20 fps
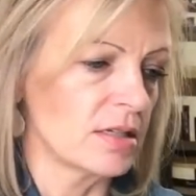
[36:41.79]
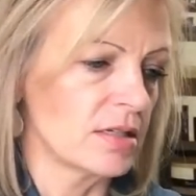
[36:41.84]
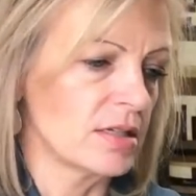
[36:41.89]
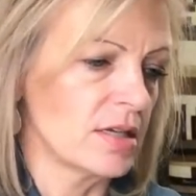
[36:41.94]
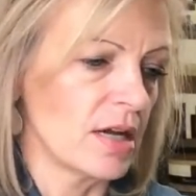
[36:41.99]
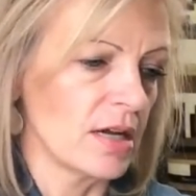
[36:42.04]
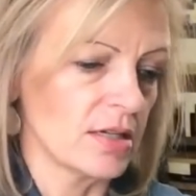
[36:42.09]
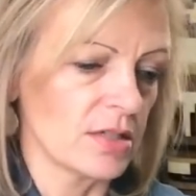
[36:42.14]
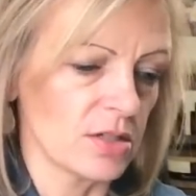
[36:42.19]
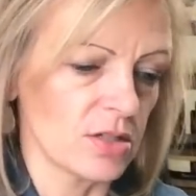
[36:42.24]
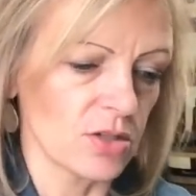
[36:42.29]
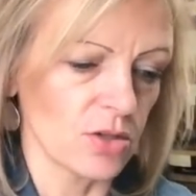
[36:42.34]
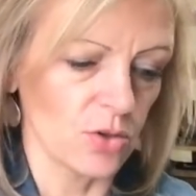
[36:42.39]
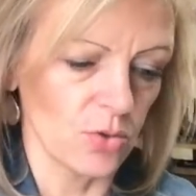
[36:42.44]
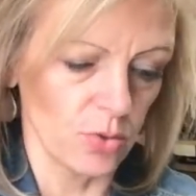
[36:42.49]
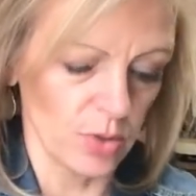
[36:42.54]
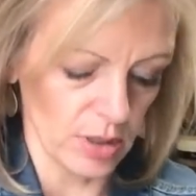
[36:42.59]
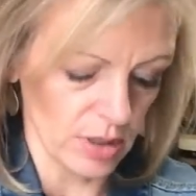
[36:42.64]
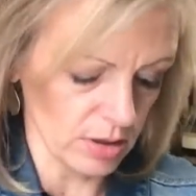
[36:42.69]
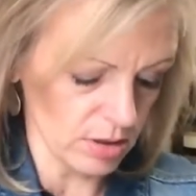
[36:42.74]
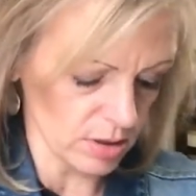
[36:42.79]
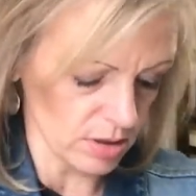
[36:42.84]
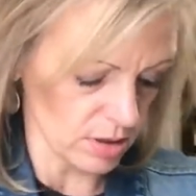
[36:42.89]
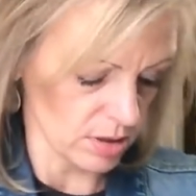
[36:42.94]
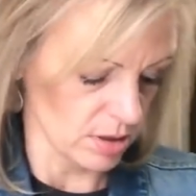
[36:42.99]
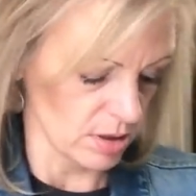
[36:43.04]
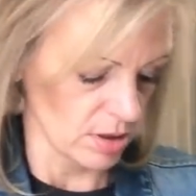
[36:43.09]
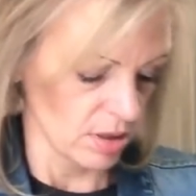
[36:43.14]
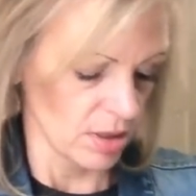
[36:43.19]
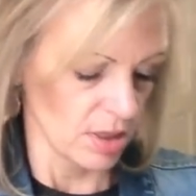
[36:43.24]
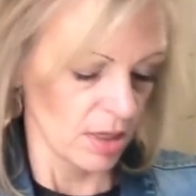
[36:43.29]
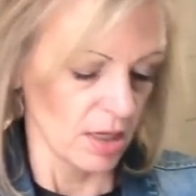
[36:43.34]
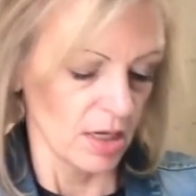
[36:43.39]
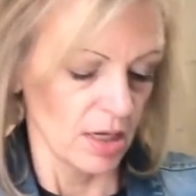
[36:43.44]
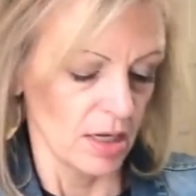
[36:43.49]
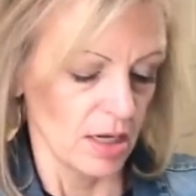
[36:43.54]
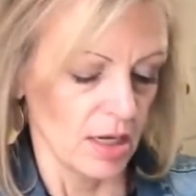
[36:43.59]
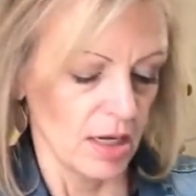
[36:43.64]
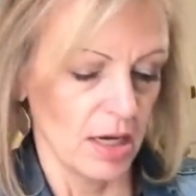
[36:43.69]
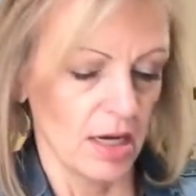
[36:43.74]
test quilt.
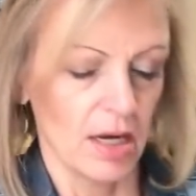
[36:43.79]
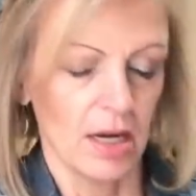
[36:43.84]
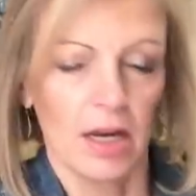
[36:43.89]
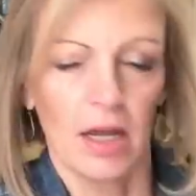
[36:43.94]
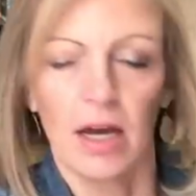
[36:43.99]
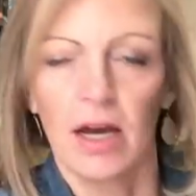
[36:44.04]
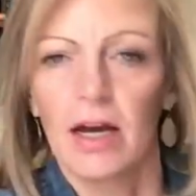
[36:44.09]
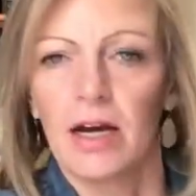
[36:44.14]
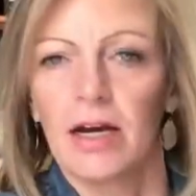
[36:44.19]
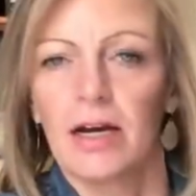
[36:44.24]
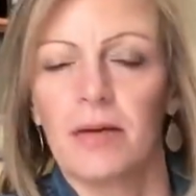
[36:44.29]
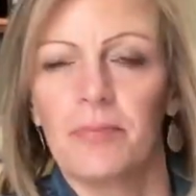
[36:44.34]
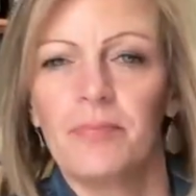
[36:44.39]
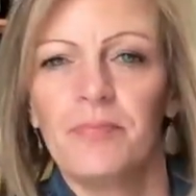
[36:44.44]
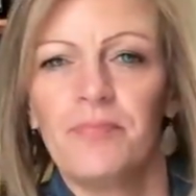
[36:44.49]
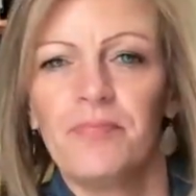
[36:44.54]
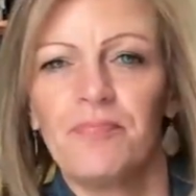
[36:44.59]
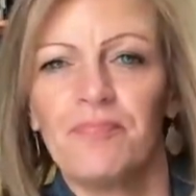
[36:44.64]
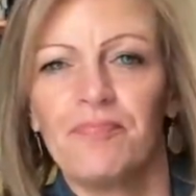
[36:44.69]
And um,